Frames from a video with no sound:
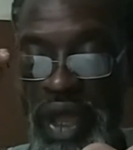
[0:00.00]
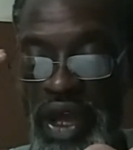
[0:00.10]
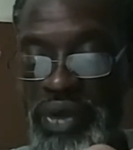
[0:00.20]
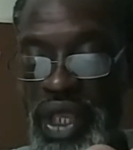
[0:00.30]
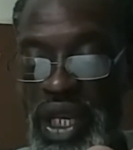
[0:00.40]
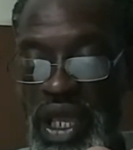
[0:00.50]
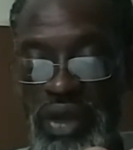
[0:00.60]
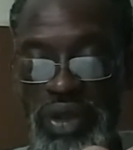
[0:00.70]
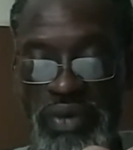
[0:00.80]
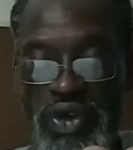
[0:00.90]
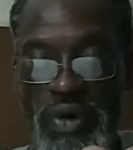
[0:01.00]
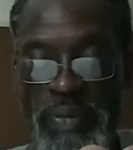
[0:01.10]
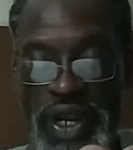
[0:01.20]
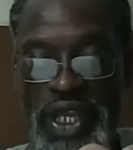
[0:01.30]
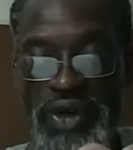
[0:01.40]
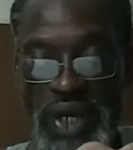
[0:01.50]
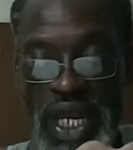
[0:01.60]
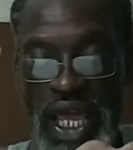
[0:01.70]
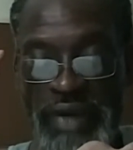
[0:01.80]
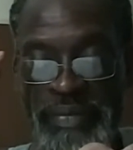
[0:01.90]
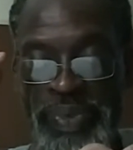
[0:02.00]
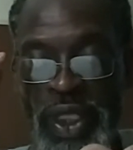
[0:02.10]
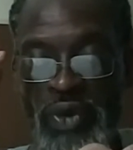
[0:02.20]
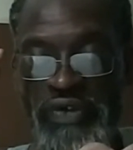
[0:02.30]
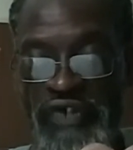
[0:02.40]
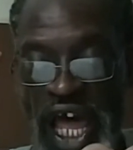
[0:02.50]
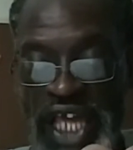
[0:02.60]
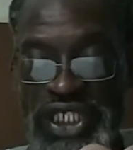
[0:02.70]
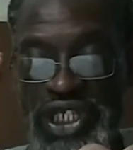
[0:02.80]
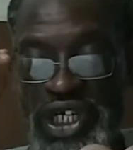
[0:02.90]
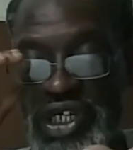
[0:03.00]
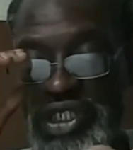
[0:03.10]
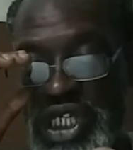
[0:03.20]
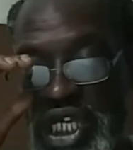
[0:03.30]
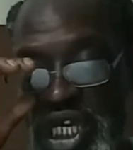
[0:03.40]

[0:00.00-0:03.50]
health and health of your pineal gland. Refined sugars,